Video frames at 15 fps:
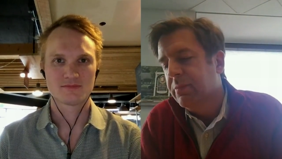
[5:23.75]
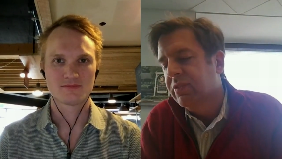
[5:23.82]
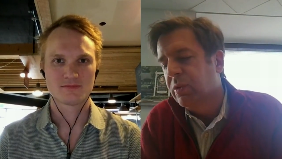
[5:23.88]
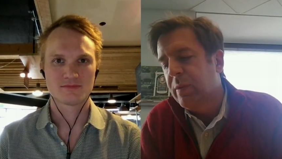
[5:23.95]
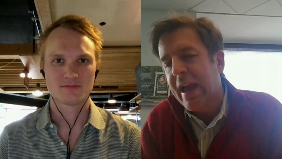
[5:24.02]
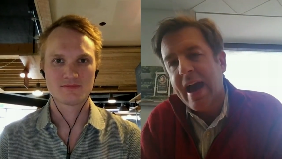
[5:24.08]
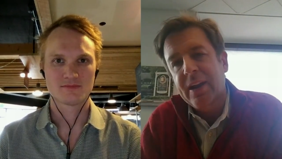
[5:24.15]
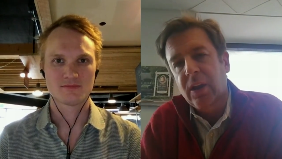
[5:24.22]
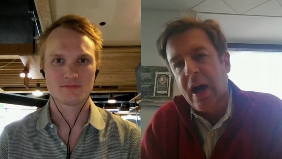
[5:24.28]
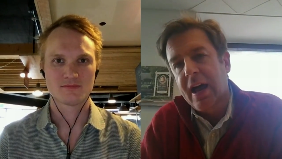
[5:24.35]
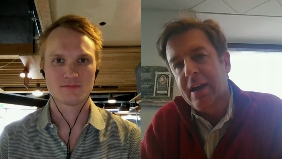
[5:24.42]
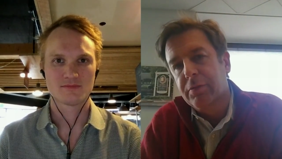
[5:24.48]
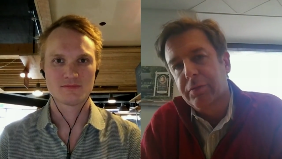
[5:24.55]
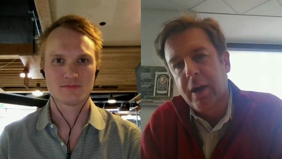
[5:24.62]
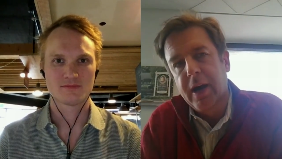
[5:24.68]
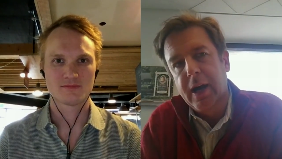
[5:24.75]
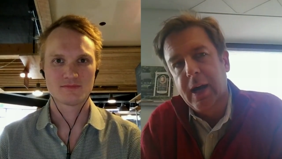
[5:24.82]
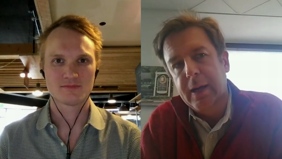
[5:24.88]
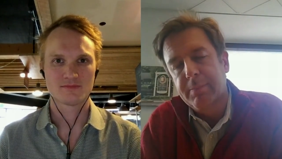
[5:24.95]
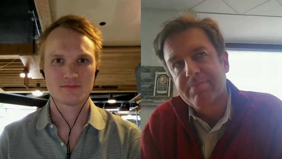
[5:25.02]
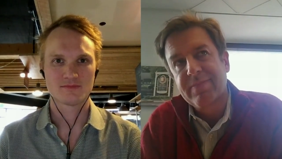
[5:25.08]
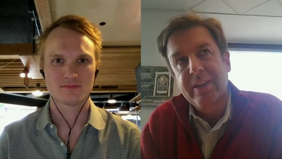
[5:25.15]
Speaker 1: So we had a lot of,
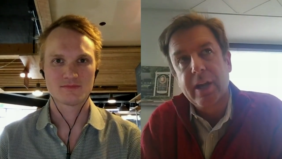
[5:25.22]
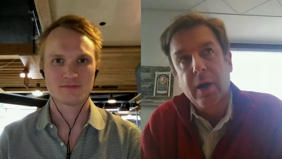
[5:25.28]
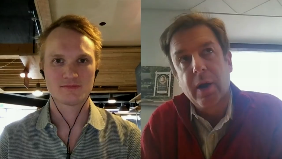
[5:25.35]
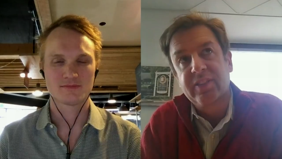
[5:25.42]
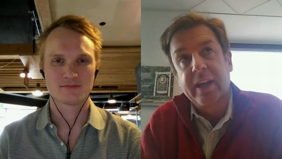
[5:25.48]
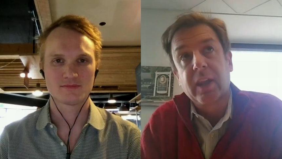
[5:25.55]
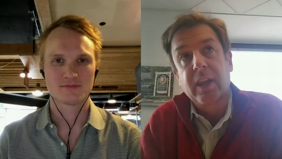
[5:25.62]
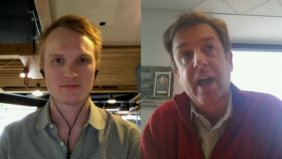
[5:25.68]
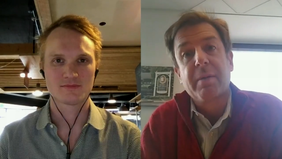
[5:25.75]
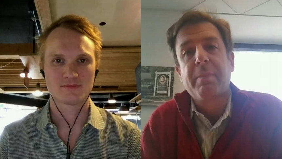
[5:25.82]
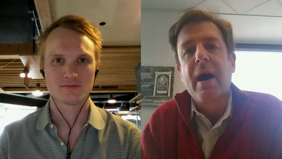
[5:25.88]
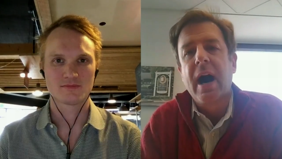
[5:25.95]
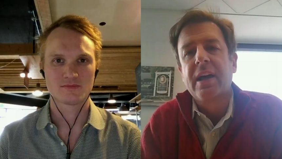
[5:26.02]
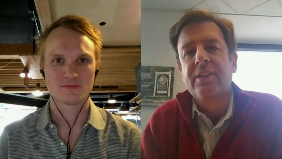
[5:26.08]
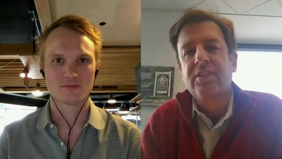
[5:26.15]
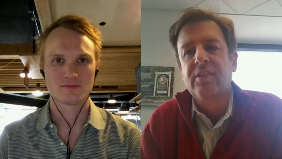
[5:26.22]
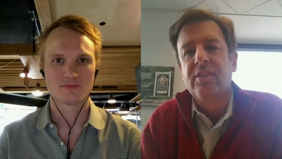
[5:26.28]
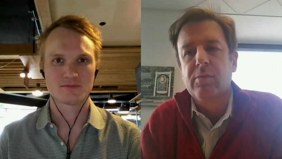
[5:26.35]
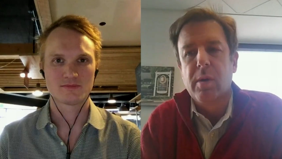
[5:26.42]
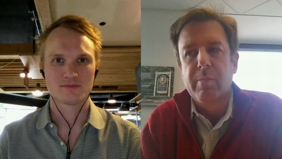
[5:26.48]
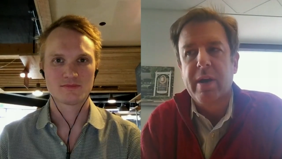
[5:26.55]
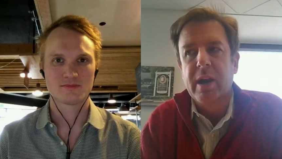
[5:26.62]
I'd say a lot of
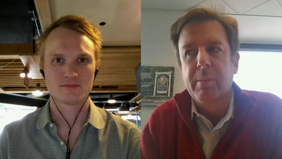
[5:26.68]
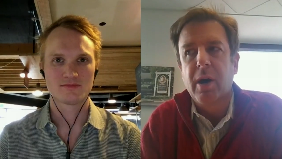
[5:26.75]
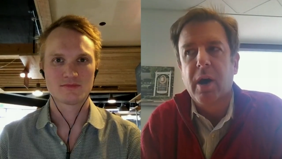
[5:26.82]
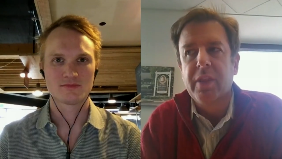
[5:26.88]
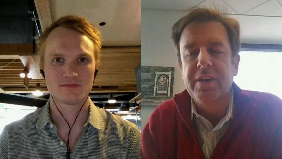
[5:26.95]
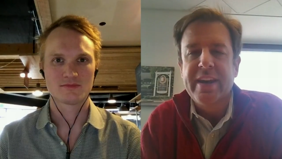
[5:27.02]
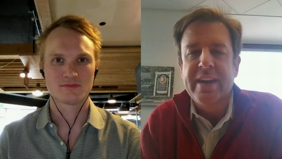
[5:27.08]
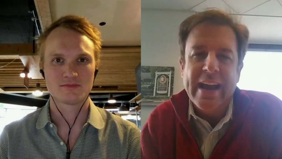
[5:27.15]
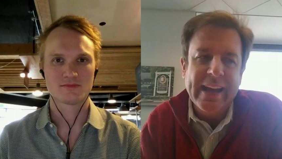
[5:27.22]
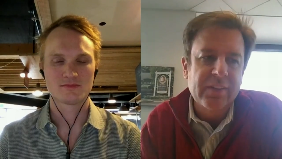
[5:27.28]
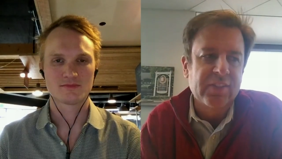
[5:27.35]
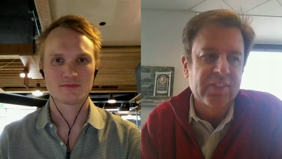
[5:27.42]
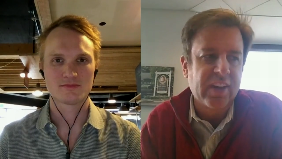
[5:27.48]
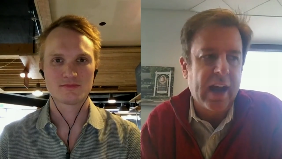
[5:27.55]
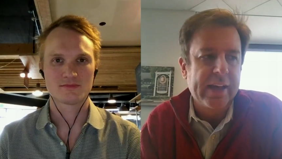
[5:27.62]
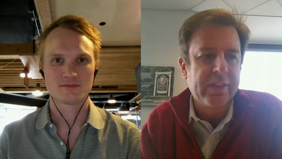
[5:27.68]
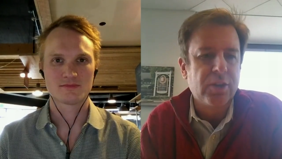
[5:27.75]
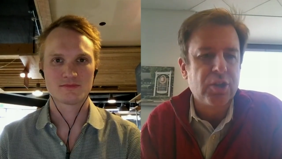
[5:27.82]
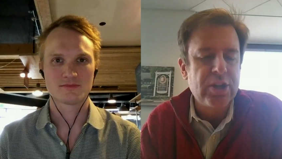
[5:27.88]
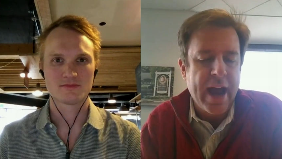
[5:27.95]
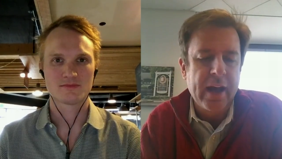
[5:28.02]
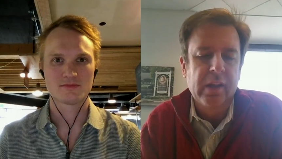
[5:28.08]
positive momentum. On the negative
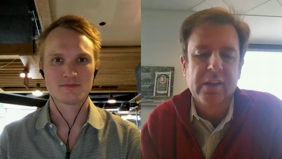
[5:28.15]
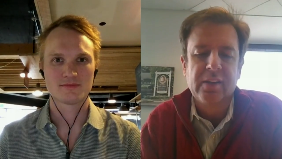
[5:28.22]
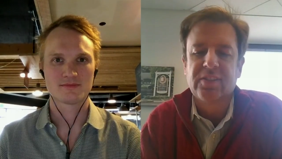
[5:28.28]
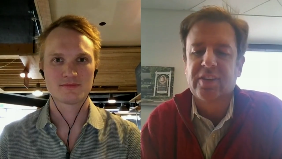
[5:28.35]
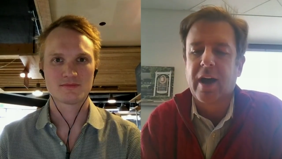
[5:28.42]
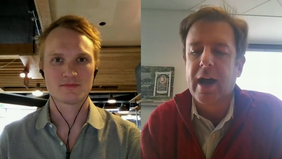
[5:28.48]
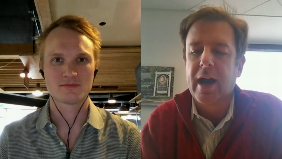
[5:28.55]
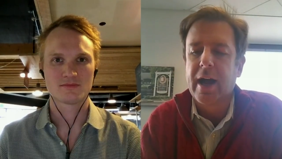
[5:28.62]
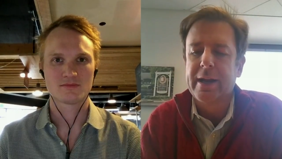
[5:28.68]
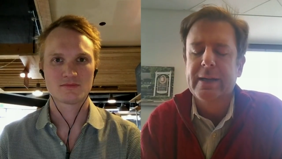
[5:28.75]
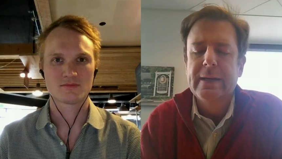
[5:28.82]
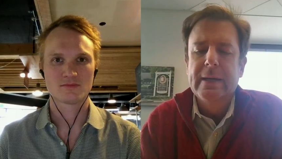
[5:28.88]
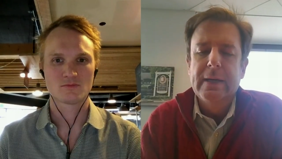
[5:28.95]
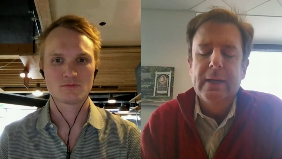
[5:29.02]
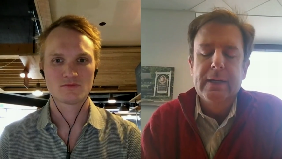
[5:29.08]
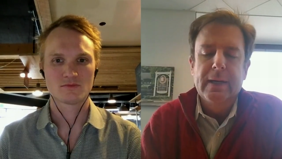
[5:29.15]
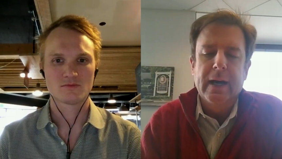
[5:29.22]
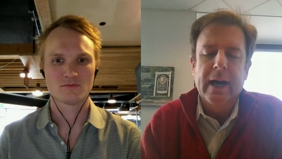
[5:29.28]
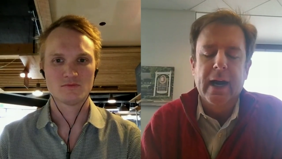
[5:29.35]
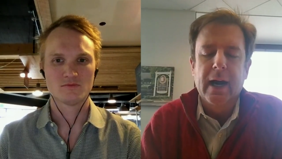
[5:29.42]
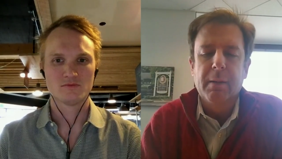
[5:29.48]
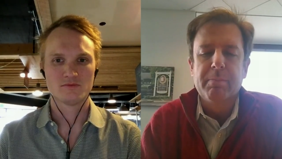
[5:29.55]
side, the challenge side,
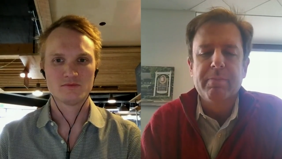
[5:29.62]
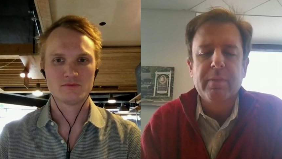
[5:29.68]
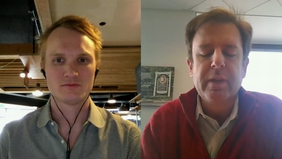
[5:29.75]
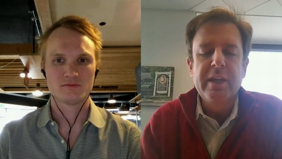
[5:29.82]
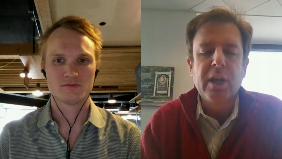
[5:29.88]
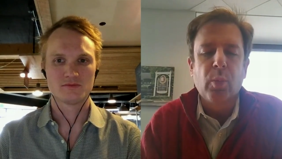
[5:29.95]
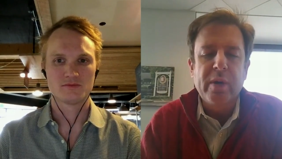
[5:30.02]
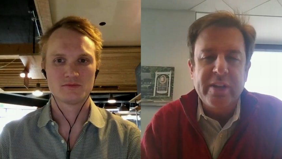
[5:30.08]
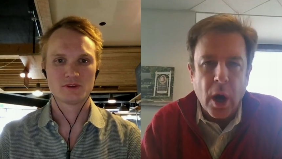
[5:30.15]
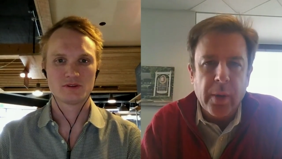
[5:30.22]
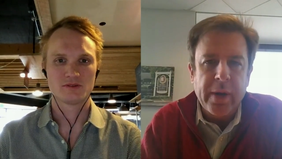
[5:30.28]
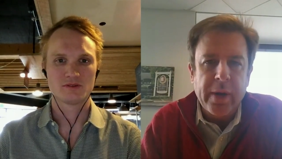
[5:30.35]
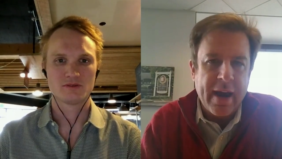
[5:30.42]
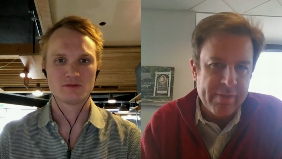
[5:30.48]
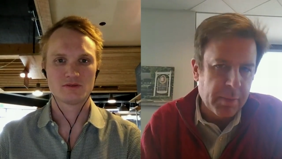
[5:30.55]
we don't